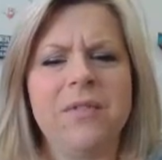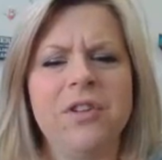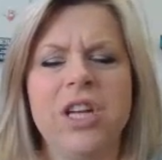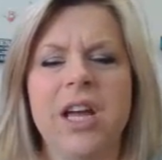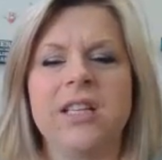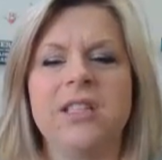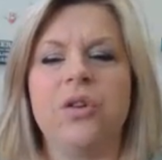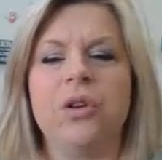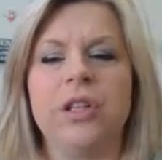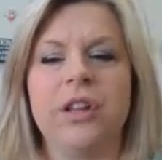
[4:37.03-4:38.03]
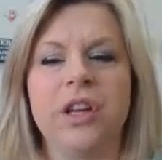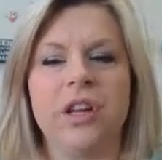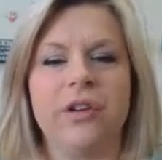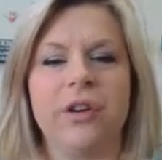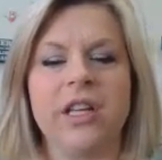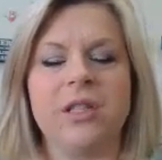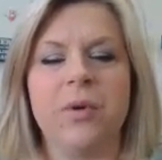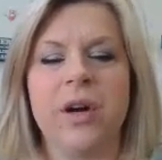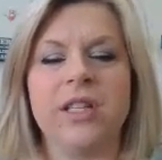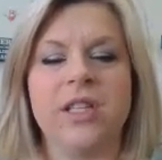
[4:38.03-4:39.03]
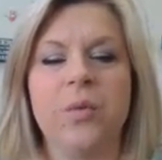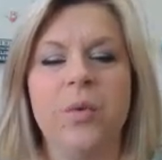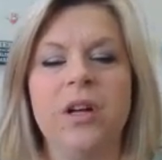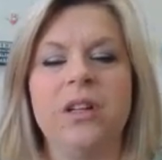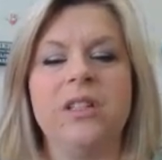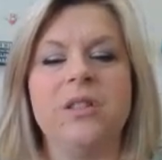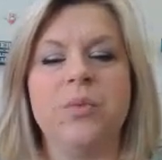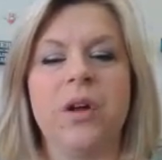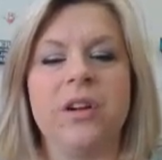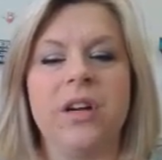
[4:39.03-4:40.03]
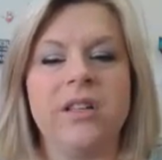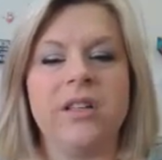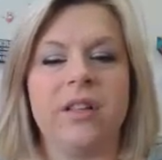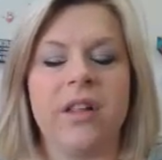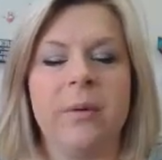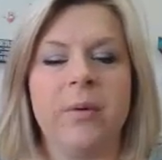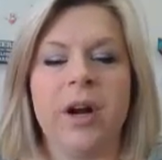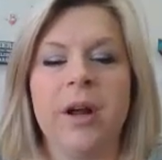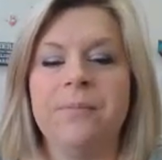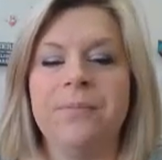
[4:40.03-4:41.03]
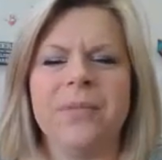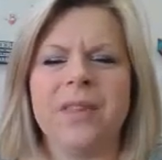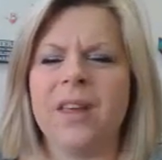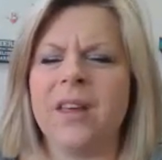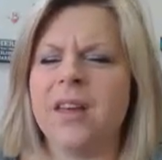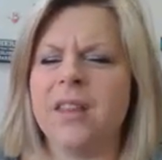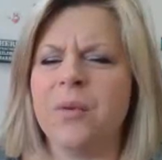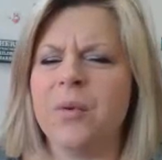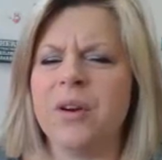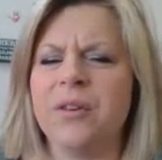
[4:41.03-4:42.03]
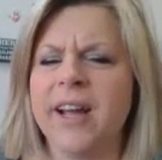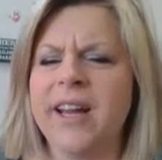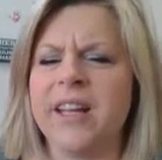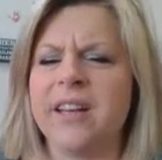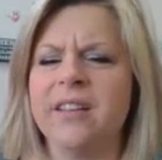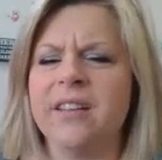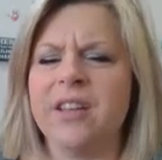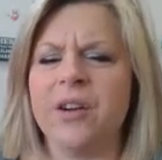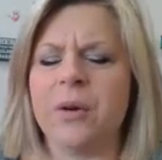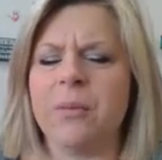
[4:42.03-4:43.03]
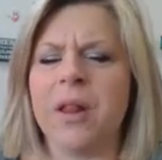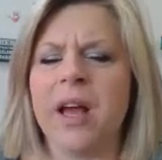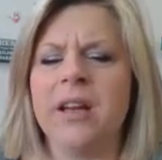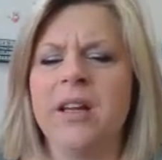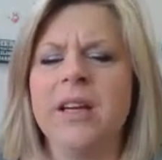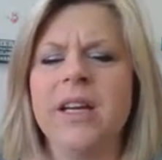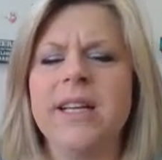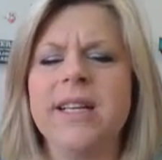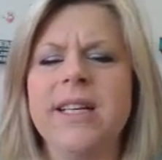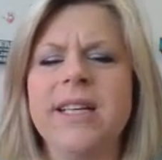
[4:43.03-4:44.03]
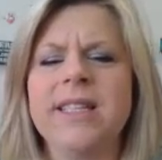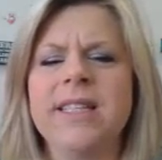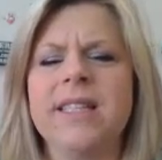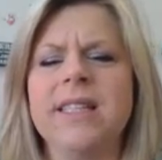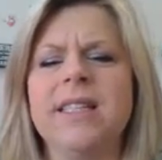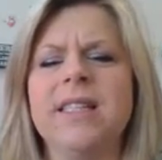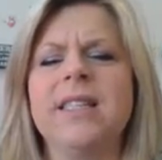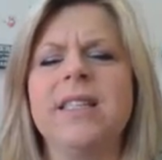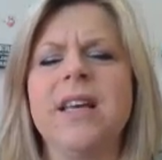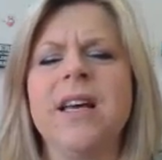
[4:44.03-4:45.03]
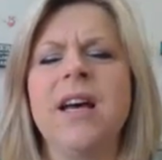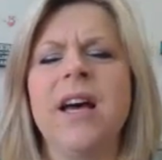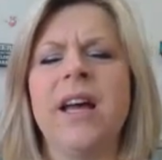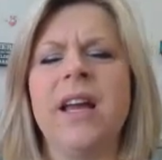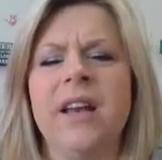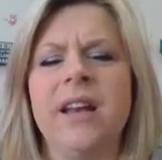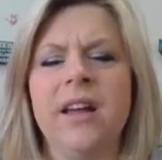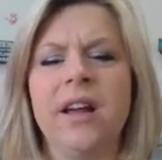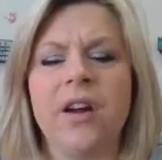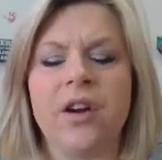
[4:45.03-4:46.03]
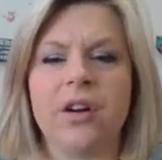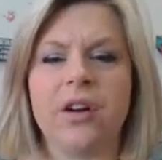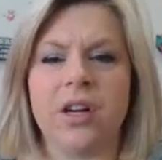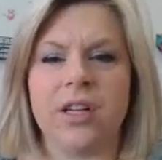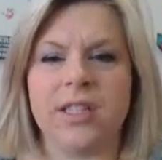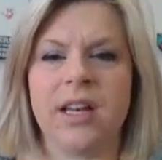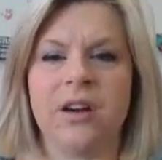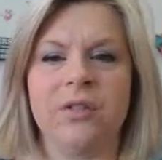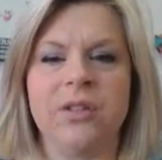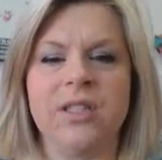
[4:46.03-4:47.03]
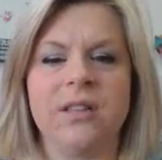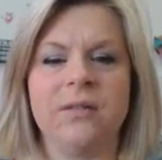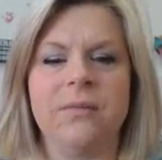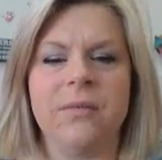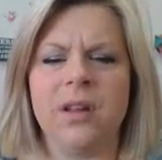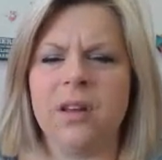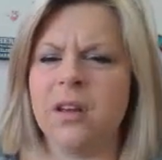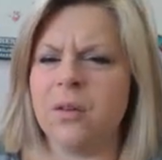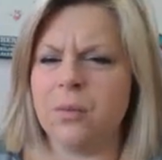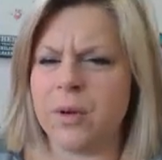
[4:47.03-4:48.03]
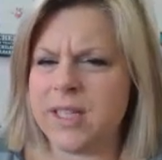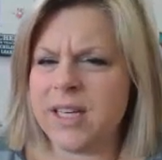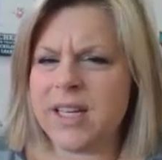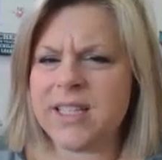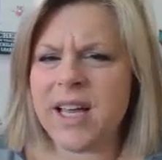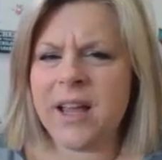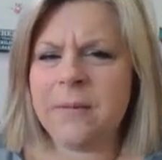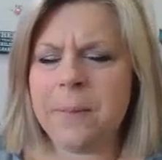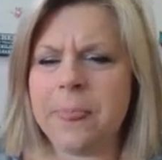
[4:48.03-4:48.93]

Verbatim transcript: she asked the older Theodorakis boy as he wheeled his brother into the library. They weren't invited, Theo replied. Isan, Chris announced. What did he say?